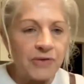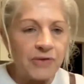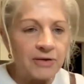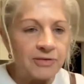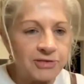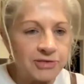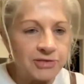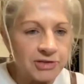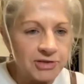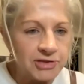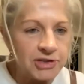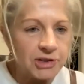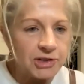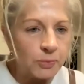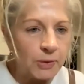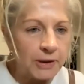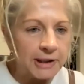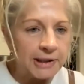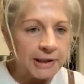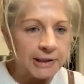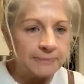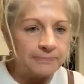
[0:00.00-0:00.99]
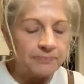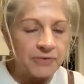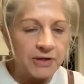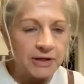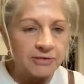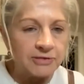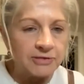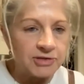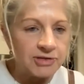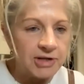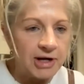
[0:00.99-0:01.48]
it's just sweet,
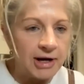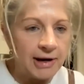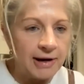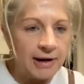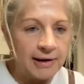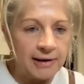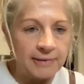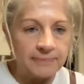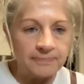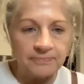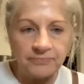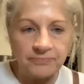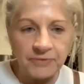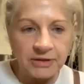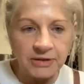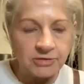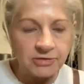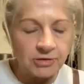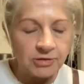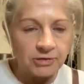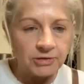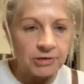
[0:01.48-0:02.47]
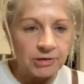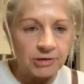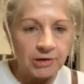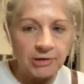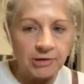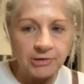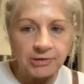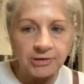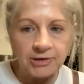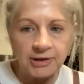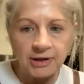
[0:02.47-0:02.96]
it's tart, it's got the
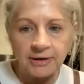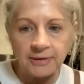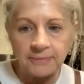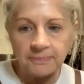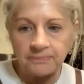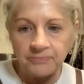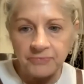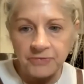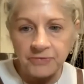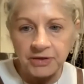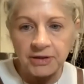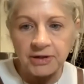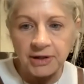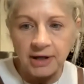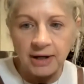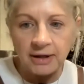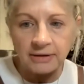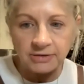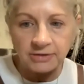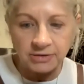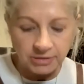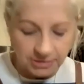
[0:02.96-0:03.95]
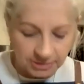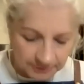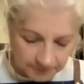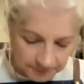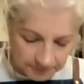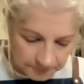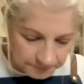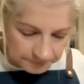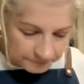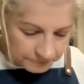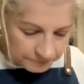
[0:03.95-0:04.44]
coconut, the nuts.
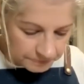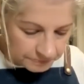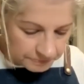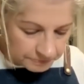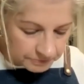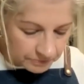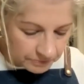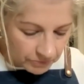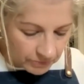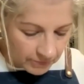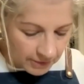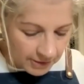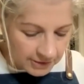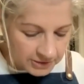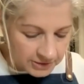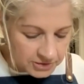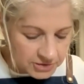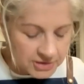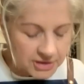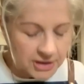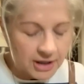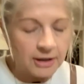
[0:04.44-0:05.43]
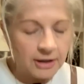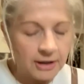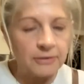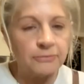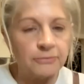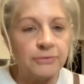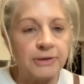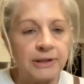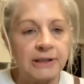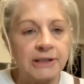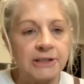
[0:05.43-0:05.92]
It's
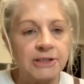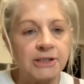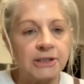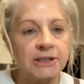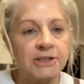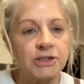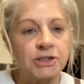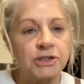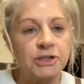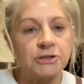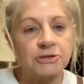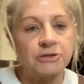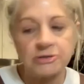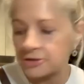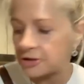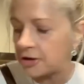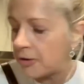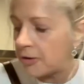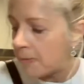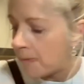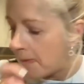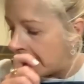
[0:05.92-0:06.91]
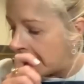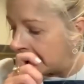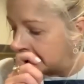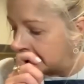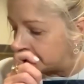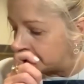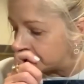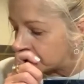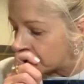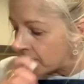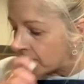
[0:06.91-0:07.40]
really delicious. So,
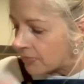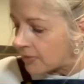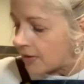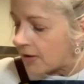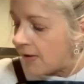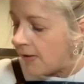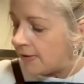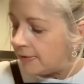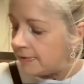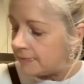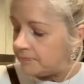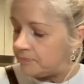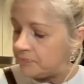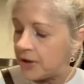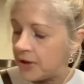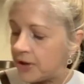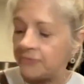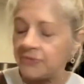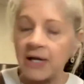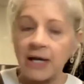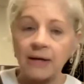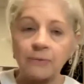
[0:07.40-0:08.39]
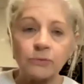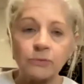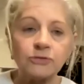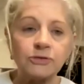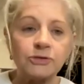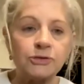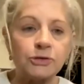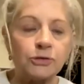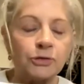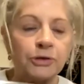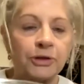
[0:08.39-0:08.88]
and that will
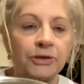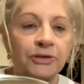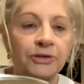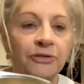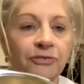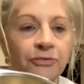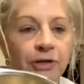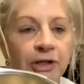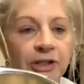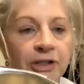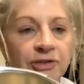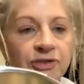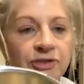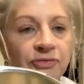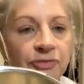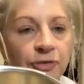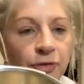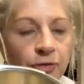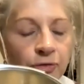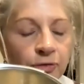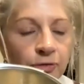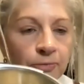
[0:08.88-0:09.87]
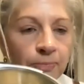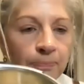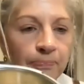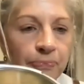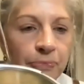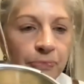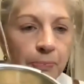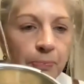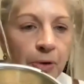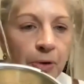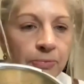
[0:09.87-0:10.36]
store in the fridge for
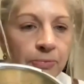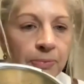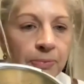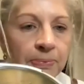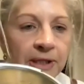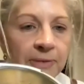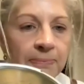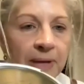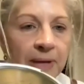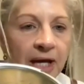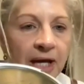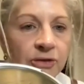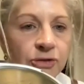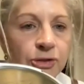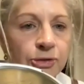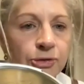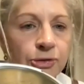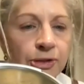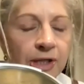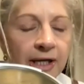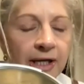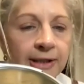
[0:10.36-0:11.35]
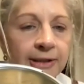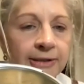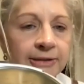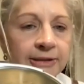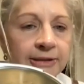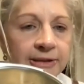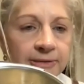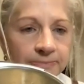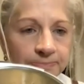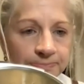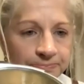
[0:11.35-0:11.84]
probably about 2
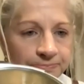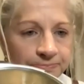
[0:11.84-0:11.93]
days.